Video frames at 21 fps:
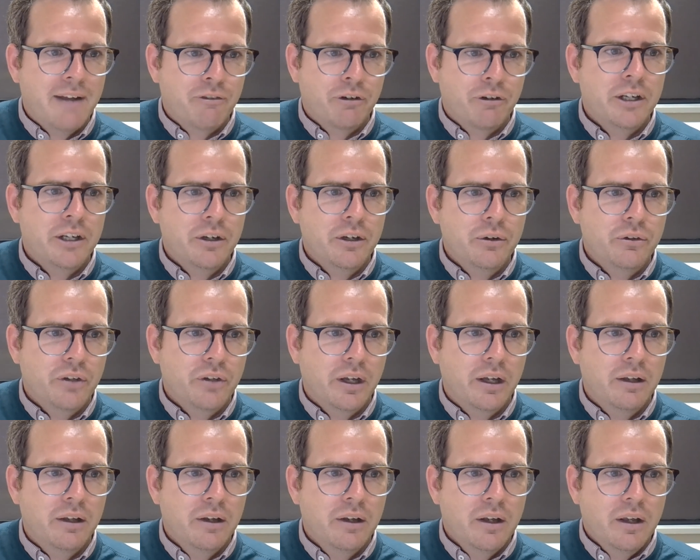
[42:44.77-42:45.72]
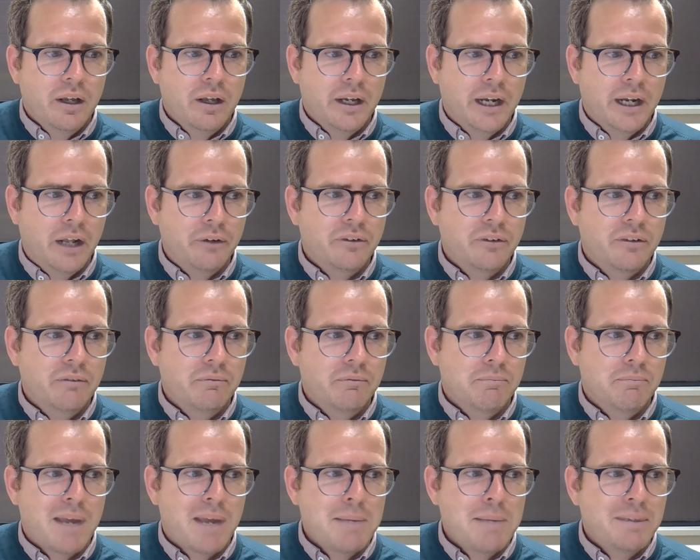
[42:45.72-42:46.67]
every user you know
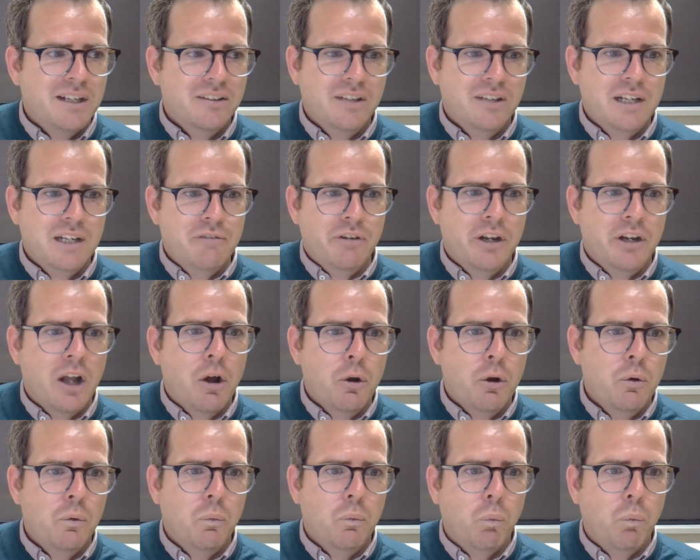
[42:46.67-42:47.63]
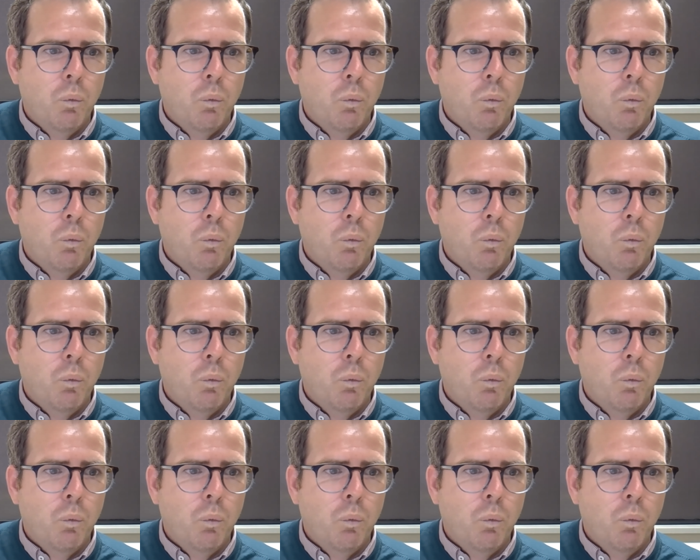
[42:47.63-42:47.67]
maybe doesn't even know